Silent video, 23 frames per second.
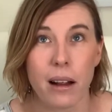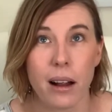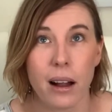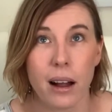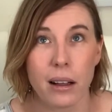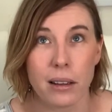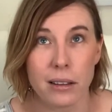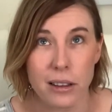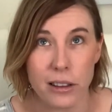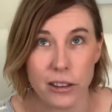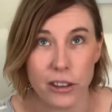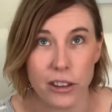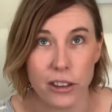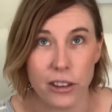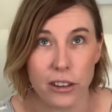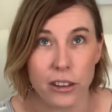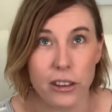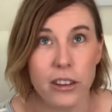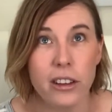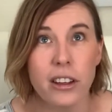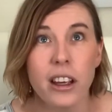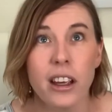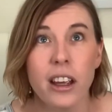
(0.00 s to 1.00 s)

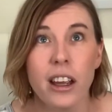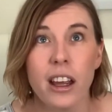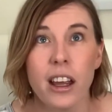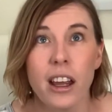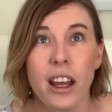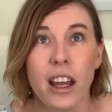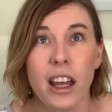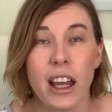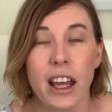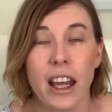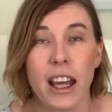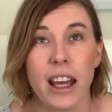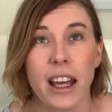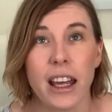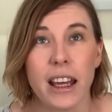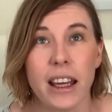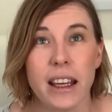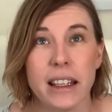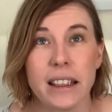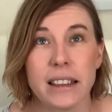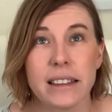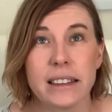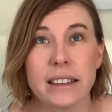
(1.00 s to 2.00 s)
altitude.
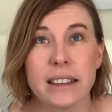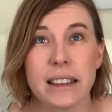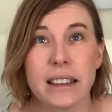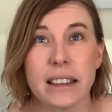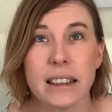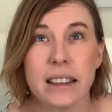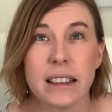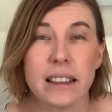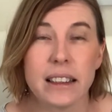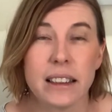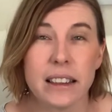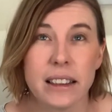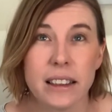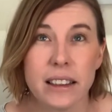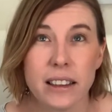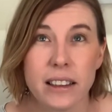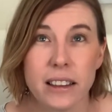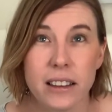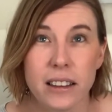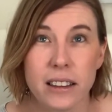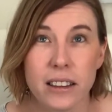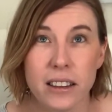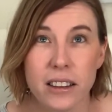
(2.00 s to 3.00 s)
And
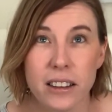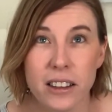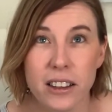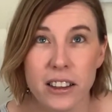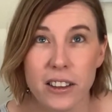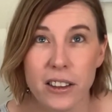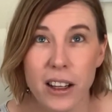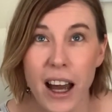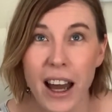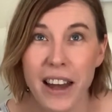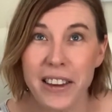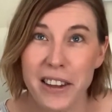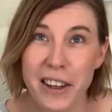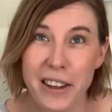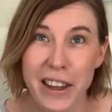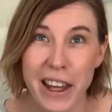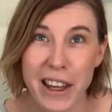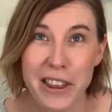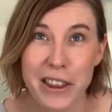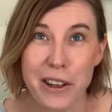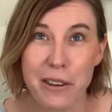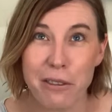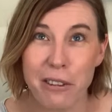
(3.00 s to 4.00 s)
other
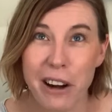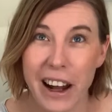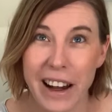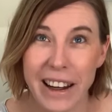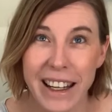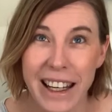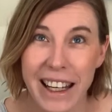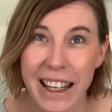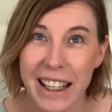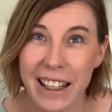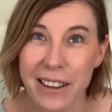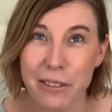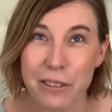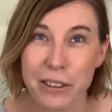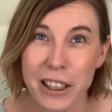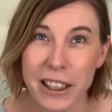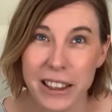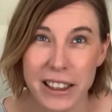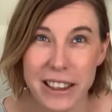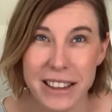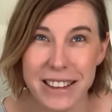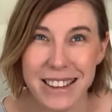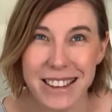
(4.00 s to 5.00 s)
than the running, it
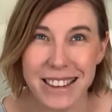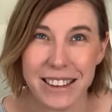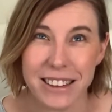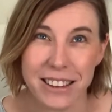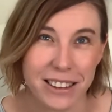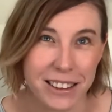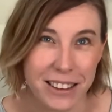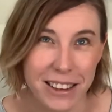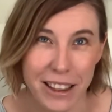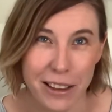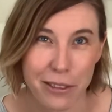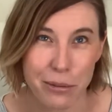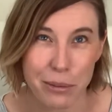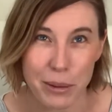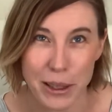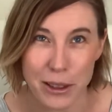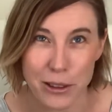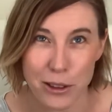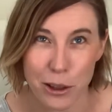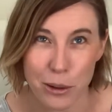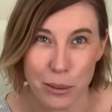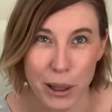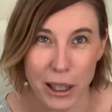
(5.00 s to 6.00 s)
really didn't give
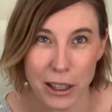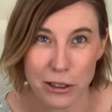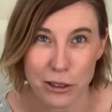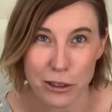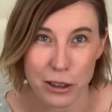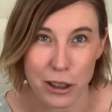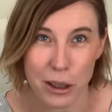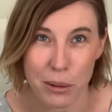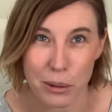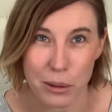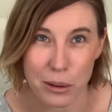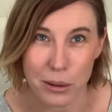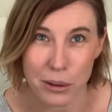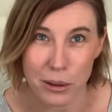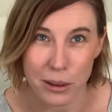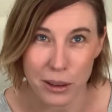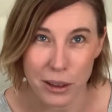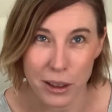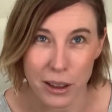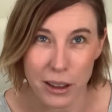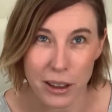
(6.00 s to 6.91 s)
me too much trouble.